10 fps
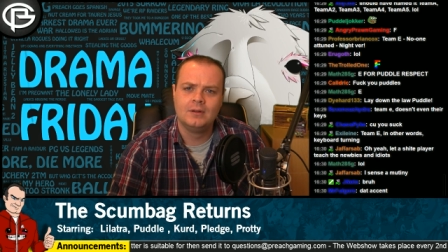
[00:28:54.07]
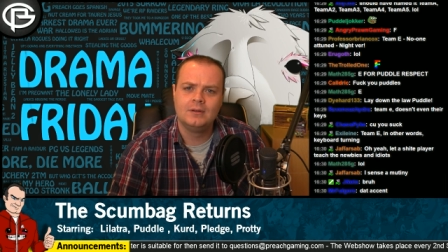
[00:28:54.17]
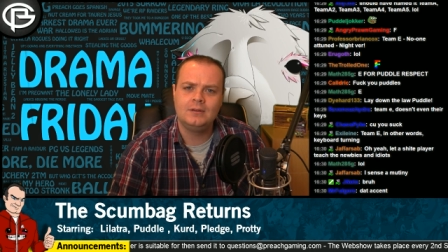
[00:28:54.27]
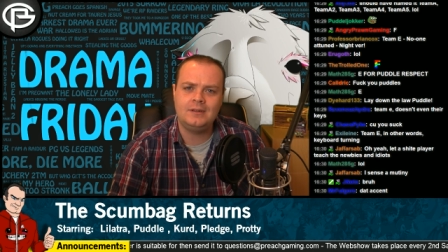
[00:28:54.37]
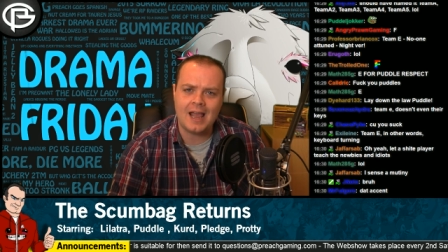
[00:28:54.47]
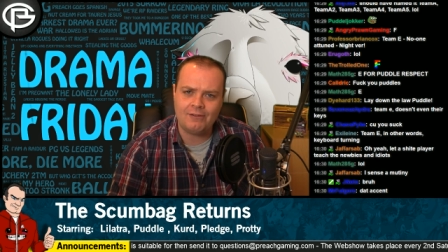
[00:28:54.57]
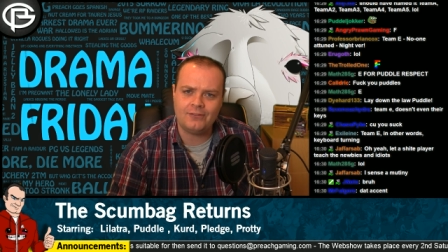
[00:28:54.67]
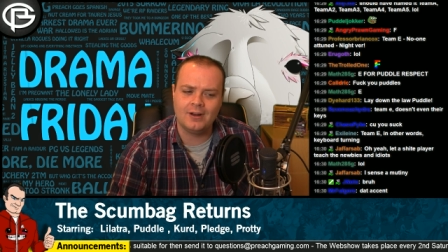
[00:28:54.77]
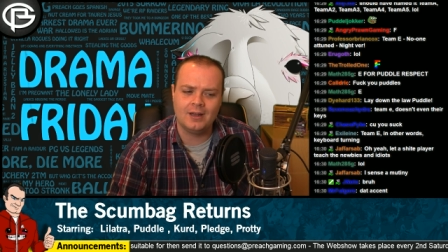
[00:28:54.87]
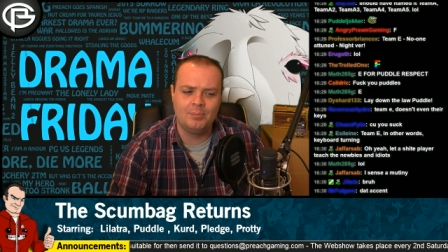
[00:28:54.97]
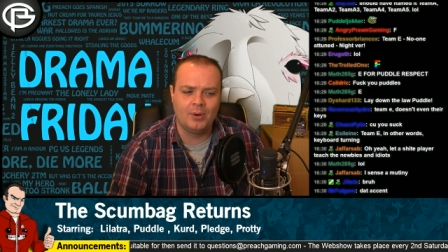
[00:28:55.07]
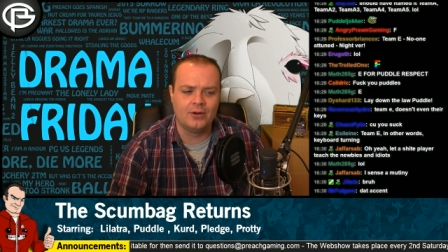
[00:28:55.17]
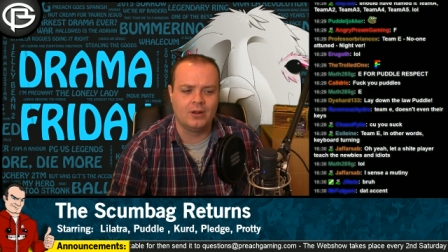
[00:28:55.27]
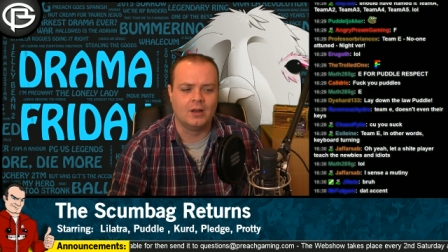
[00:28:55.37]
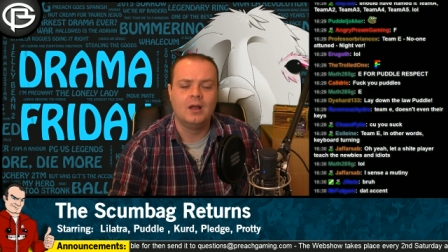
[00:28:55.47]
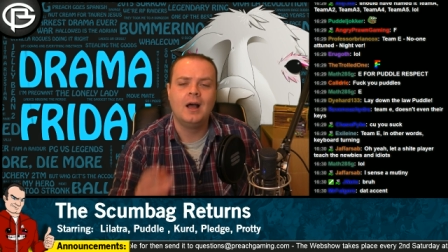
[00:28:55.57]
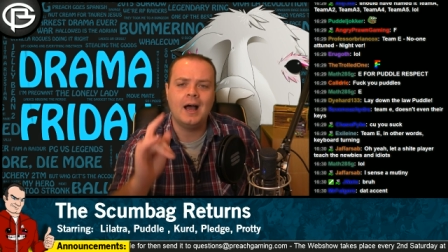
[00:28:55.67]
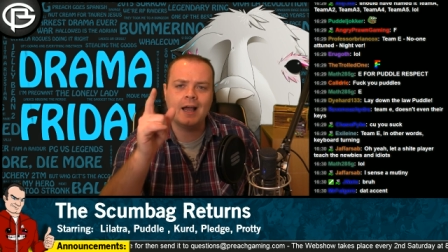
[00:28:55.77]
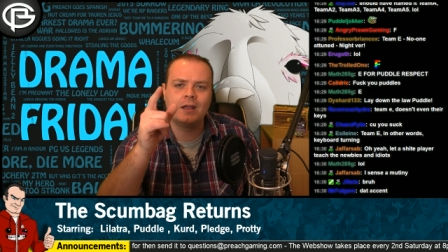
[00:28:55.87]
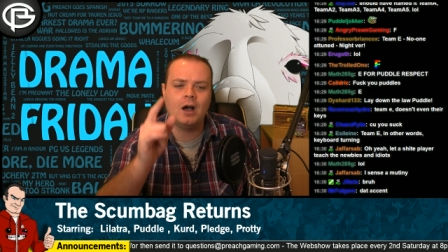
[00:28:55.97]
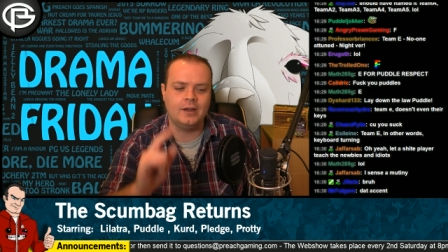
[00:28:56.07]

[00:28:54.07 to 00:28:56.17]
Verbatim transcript: Definitely, Puddle. I got